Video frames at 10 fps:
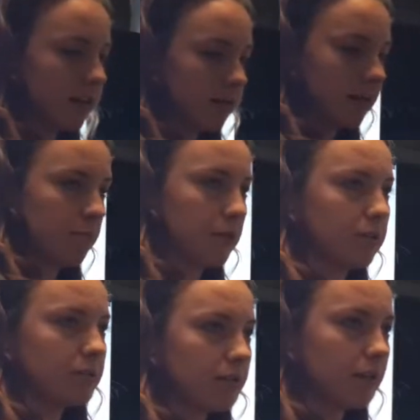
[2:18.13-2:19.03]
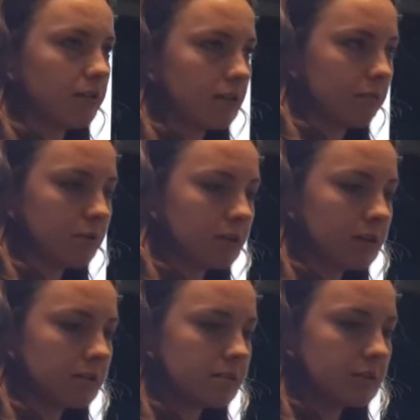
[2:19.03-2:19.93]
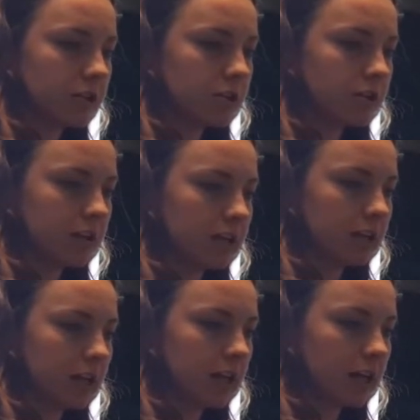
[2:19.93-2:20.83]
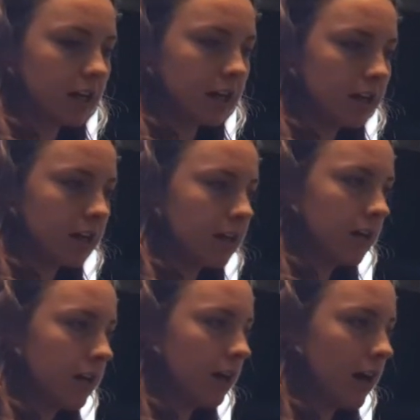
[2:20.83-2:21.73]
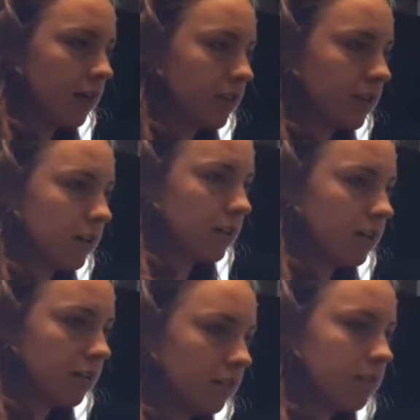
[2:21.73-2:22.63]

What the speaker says: I want to build a lot of the components, make sure that like I really